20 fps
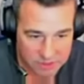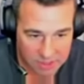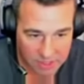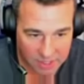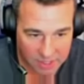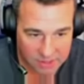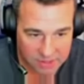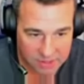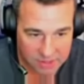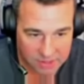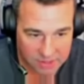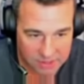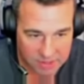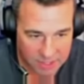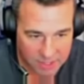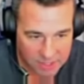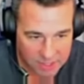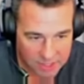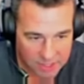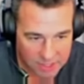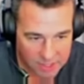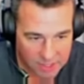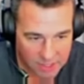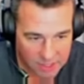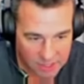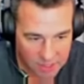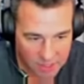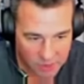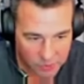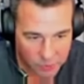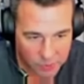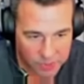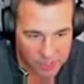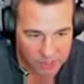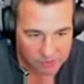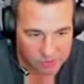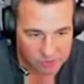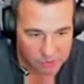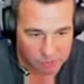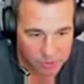And today we
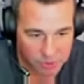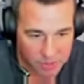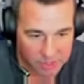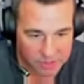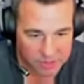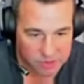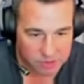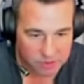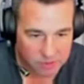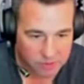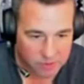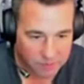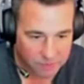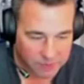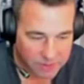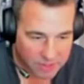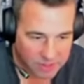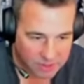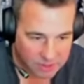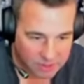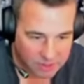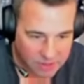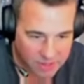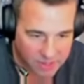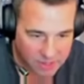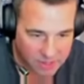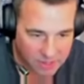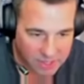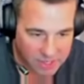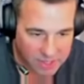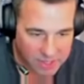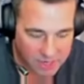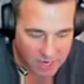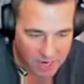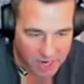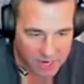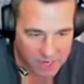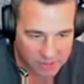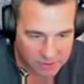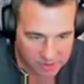have the pleasure and
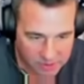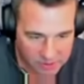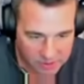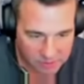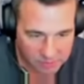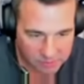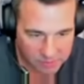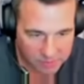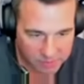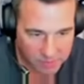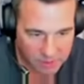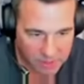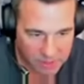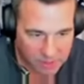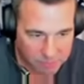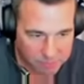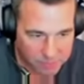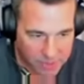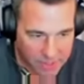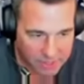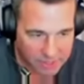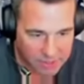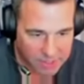honor, Pilot